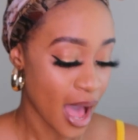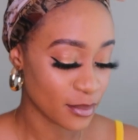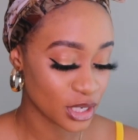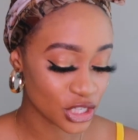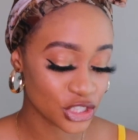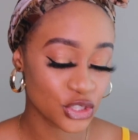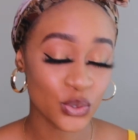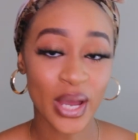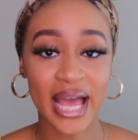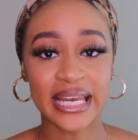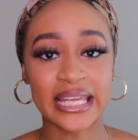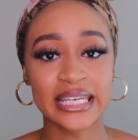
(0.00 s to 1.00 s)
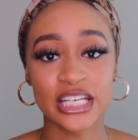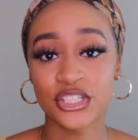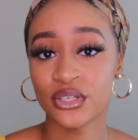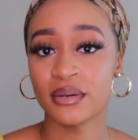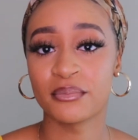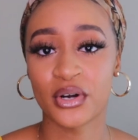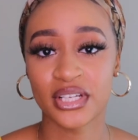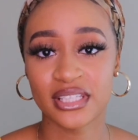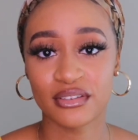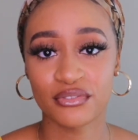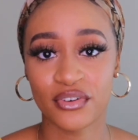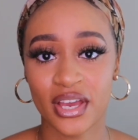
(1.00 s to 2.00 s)
I'm gonna do an initial
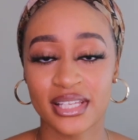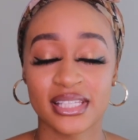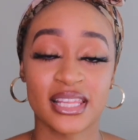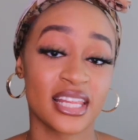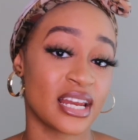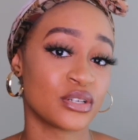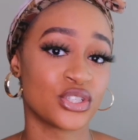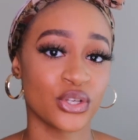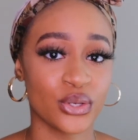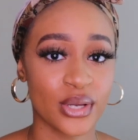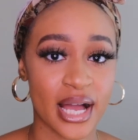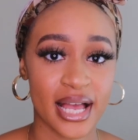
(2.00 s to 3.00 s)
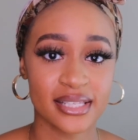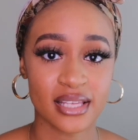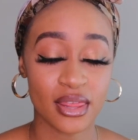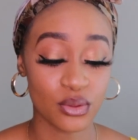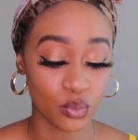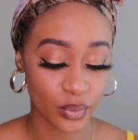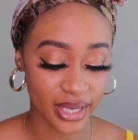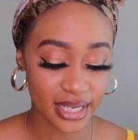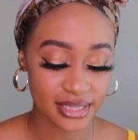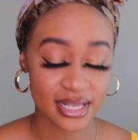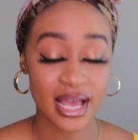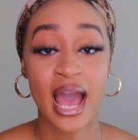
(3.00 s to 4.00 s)
unboxing first and then I'll show you guys the
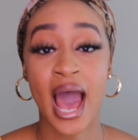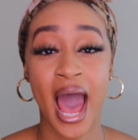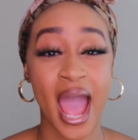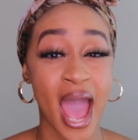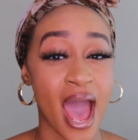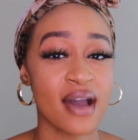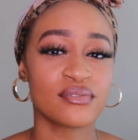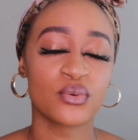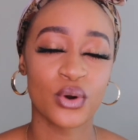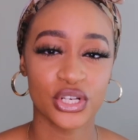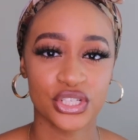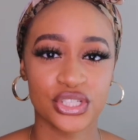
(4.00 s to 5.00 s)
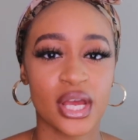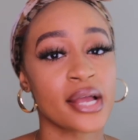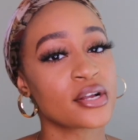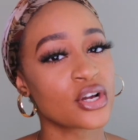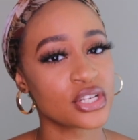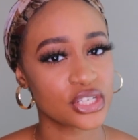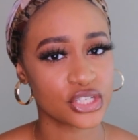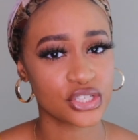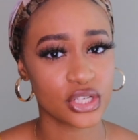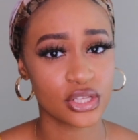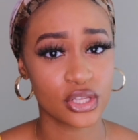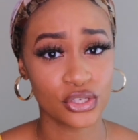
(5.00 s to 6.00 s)
wigs. I have washed and
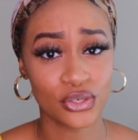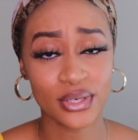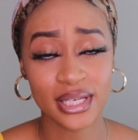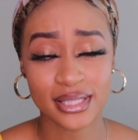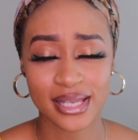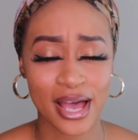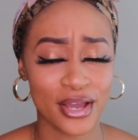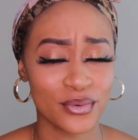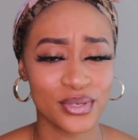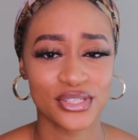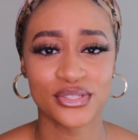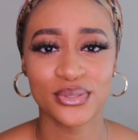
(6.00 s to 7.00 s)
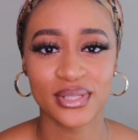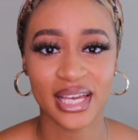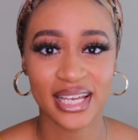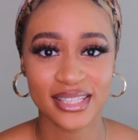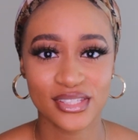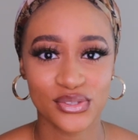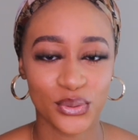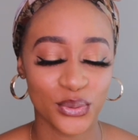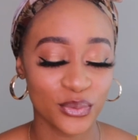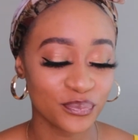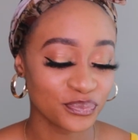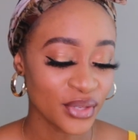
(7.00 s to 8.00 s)
conditioned the units. I always do that.
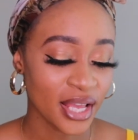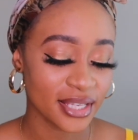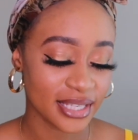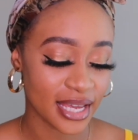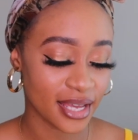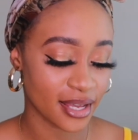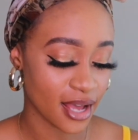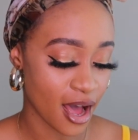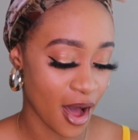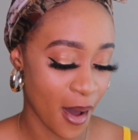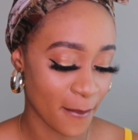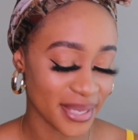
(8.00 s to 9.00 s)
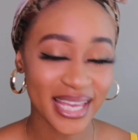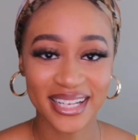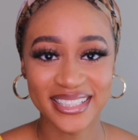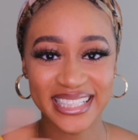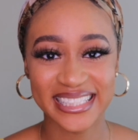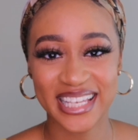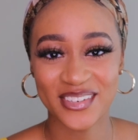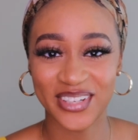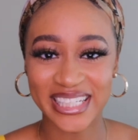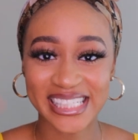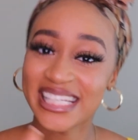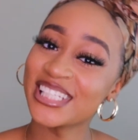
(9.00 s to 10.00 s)
So yeah, let's get
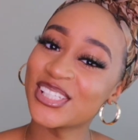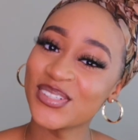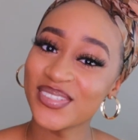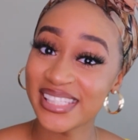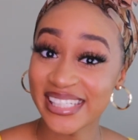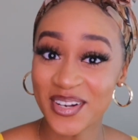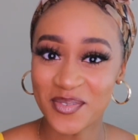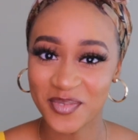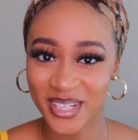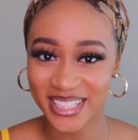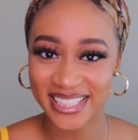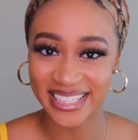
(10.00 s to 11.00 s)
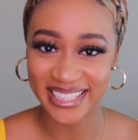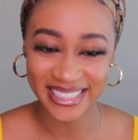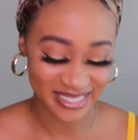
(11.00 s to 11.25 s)
right into the unboxing.